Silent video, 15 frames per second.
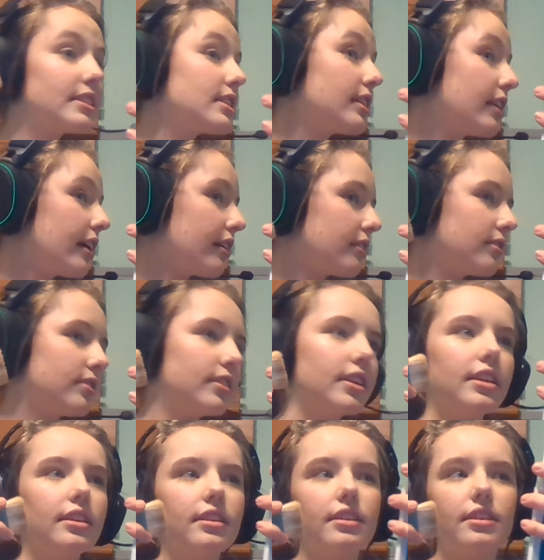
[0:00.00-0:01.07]
you know,
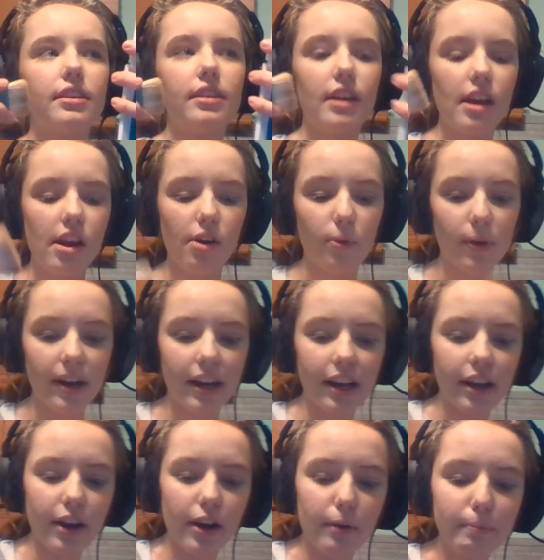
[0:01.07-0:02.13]
we're
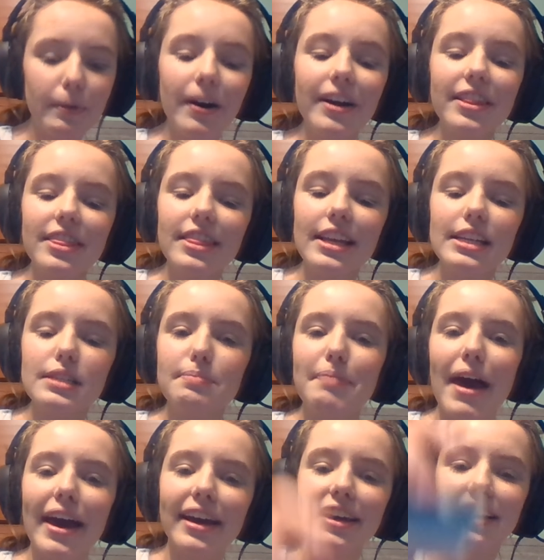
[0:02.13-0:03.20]
gonna go put this
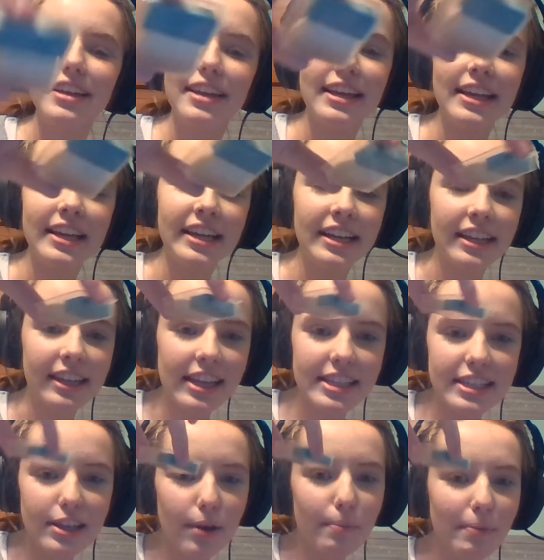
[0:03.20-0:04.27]
back,
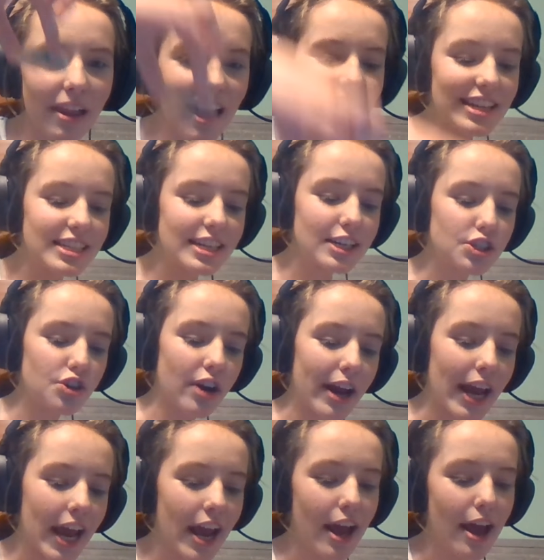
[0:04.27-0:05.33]
this little plastic tray,